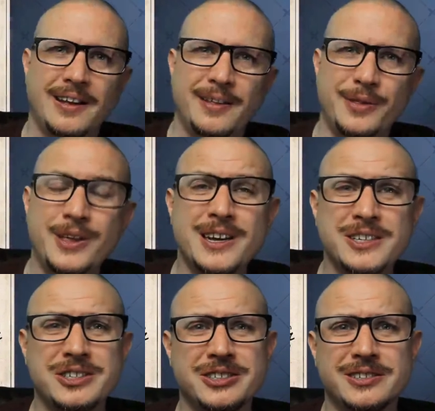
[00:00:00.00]

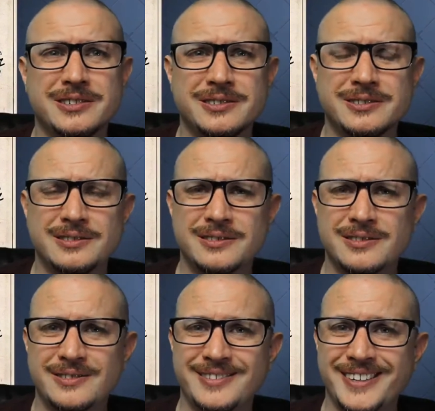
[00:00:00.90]
This
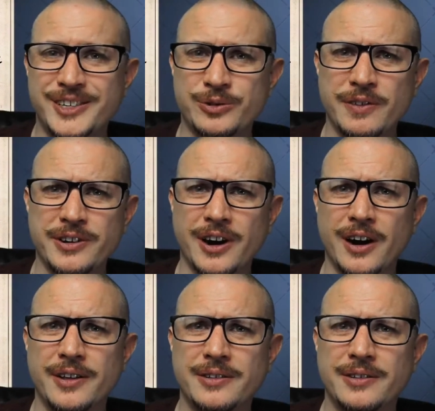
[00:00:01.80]
is Rivengard.